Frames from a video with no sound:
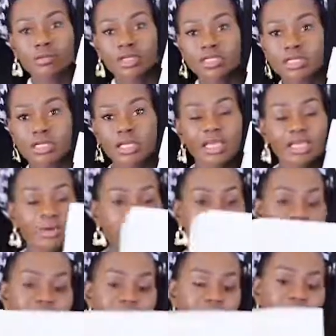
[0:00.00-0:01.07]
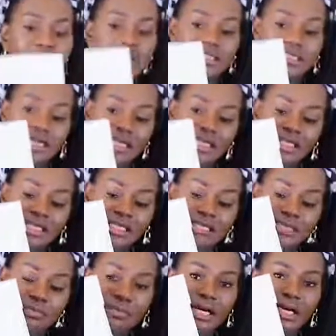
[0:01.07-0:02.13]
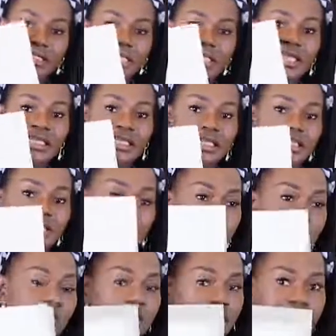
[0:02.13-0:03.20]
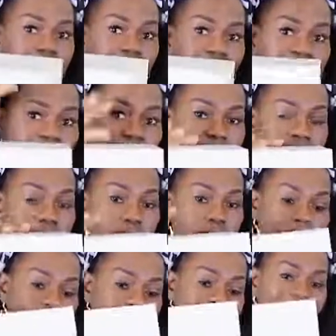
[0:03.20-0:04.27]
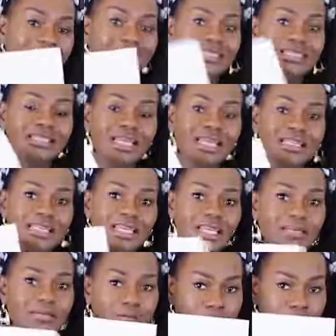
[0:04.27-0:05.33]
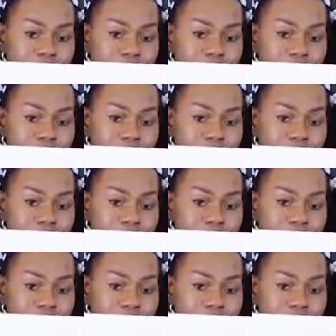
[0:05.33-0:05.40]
Windsor Cake Craft, the 10-inch by 10-inch in height. So it's 10, 10, 10.